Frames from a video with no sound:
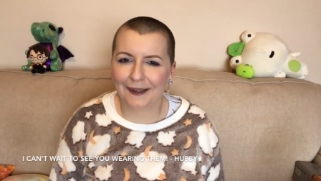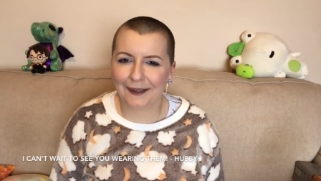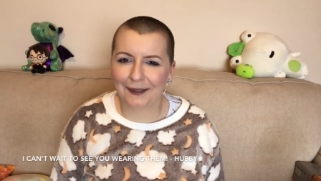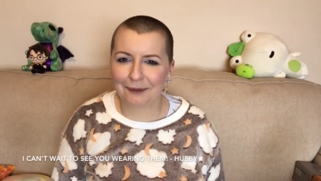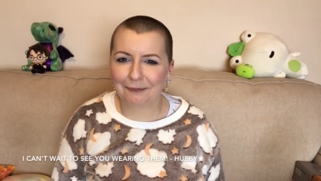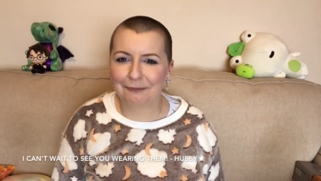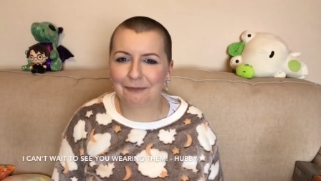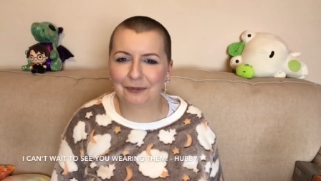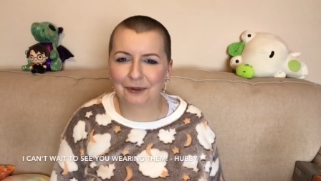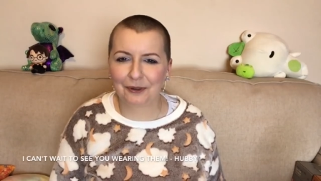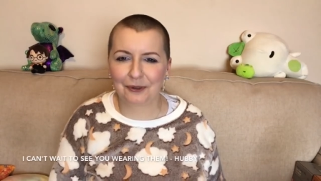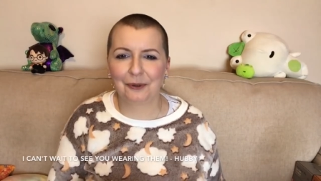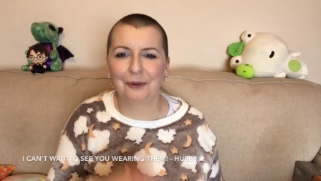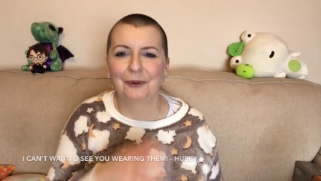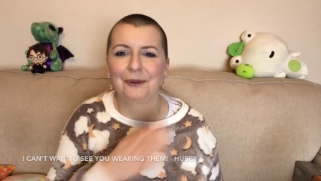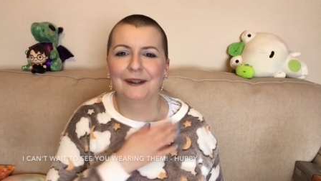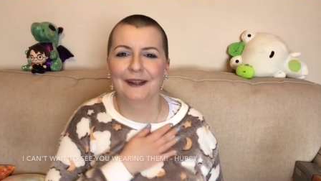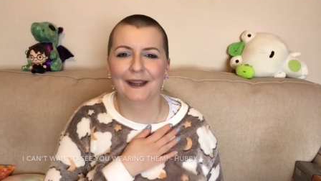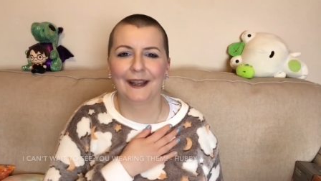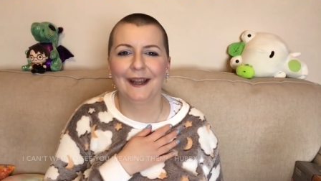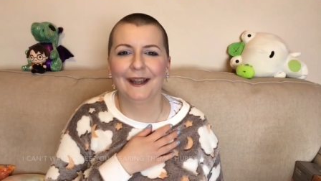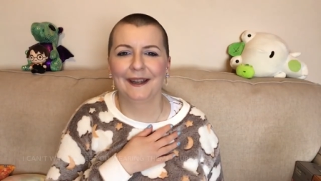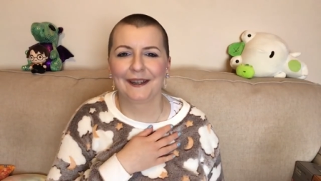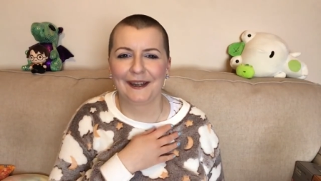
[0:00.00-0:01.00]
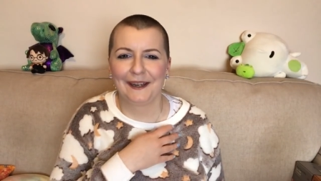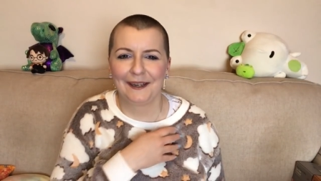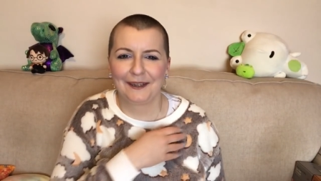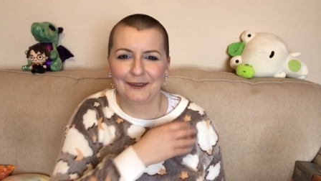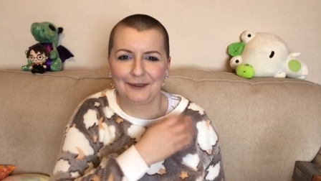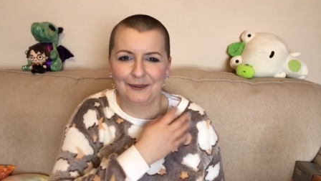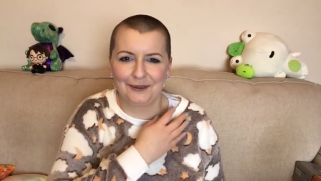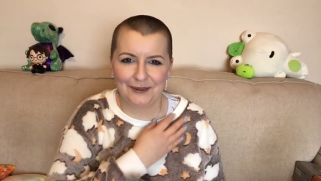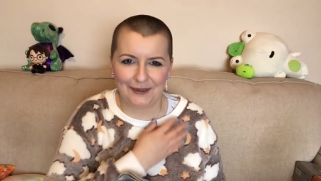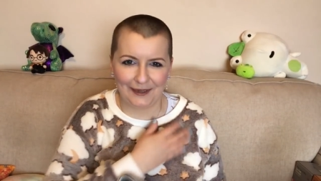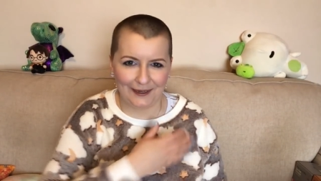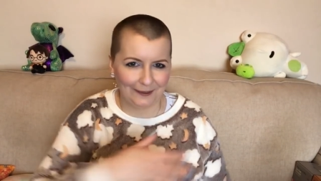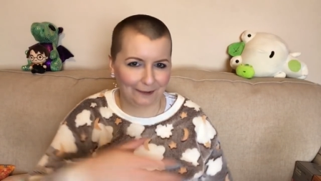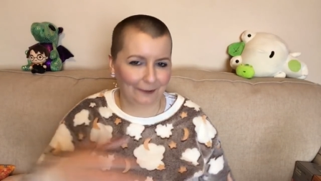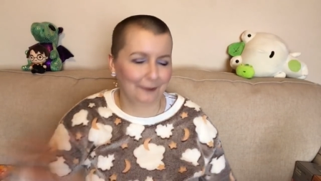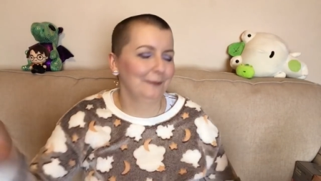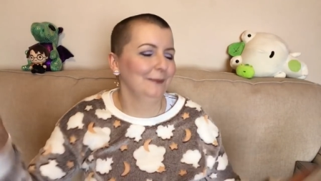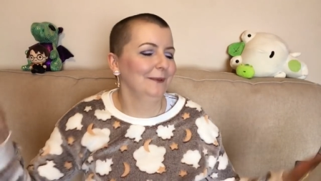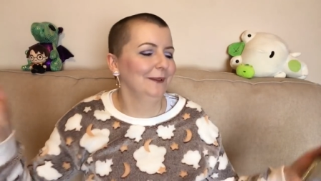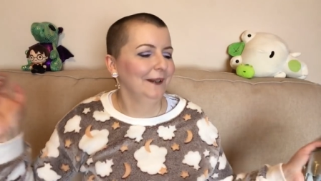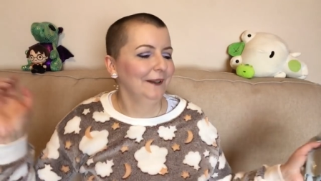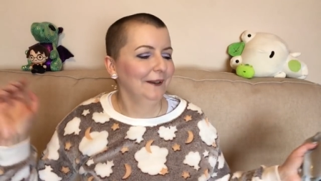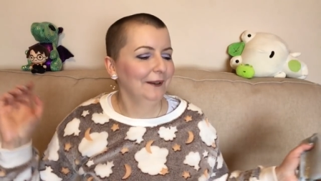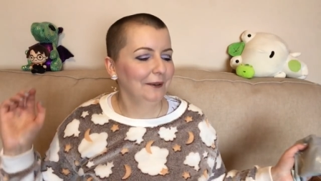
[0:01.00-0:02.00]
I'm so glad I could share
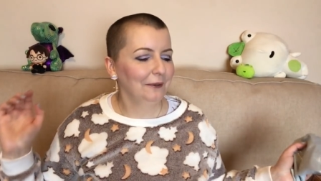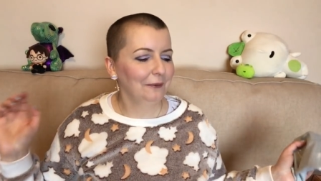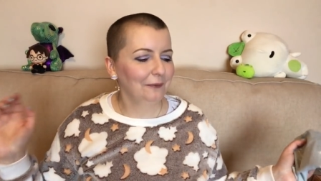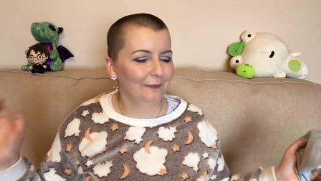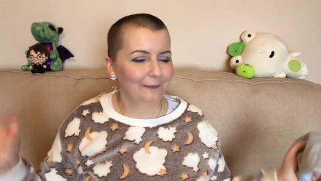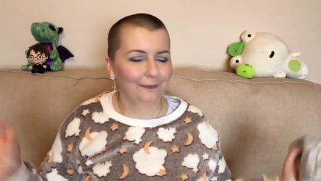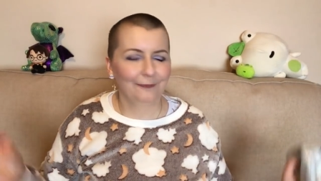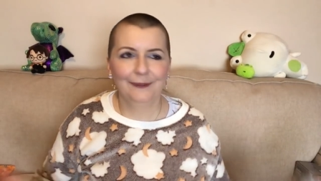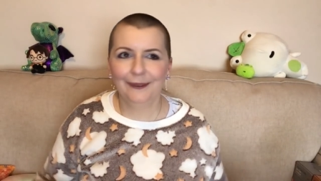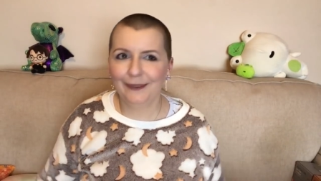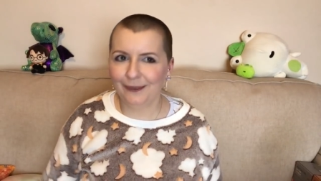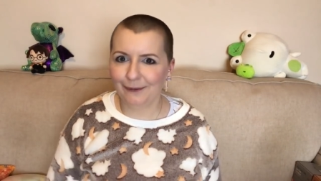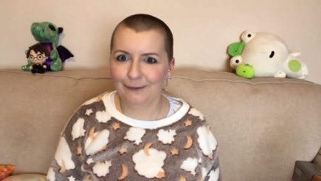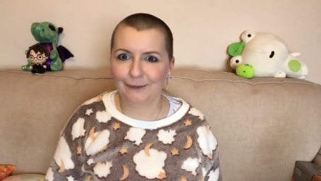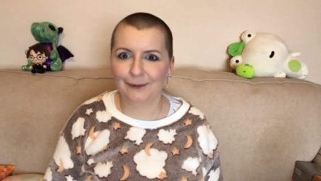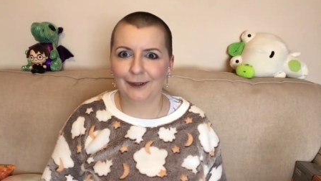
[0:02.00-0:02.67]
them with the